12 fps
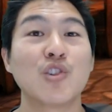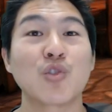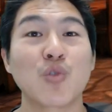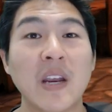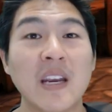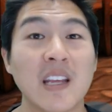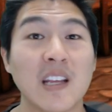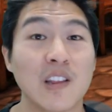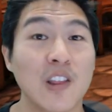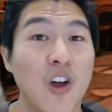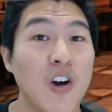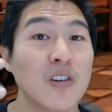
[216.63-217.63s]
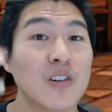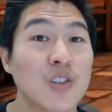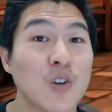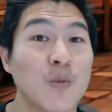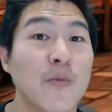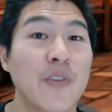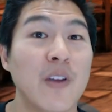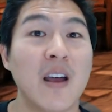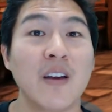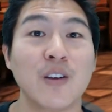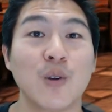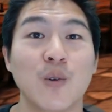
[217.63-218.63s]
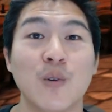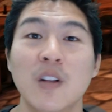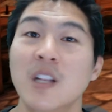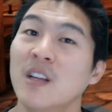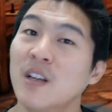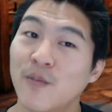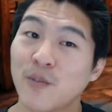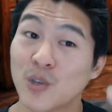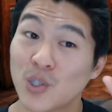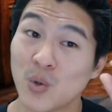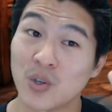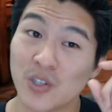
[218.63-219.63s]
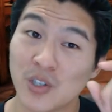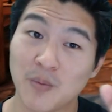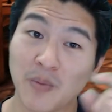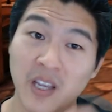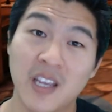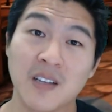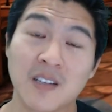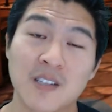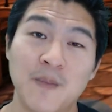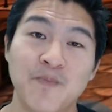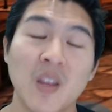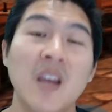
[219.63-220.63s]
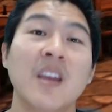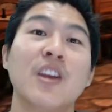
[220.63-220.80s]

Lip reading: trading long-term value for short-term gains.